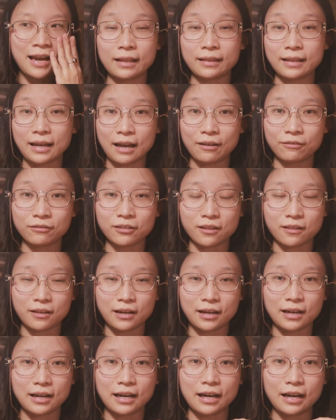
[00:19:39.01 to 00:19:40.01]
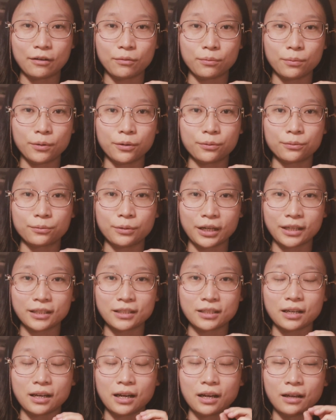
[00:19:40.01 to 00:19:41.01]
And after that, I will
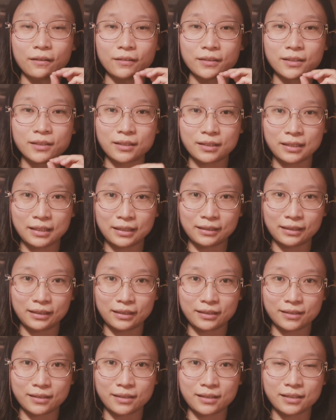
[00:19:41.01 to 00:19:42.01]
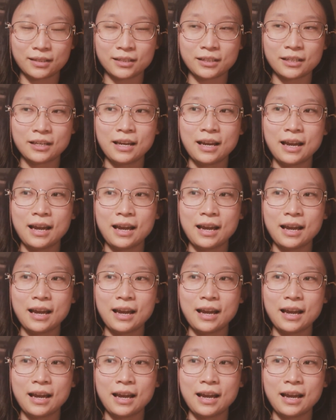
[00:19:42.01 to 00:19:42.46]
write a scene list.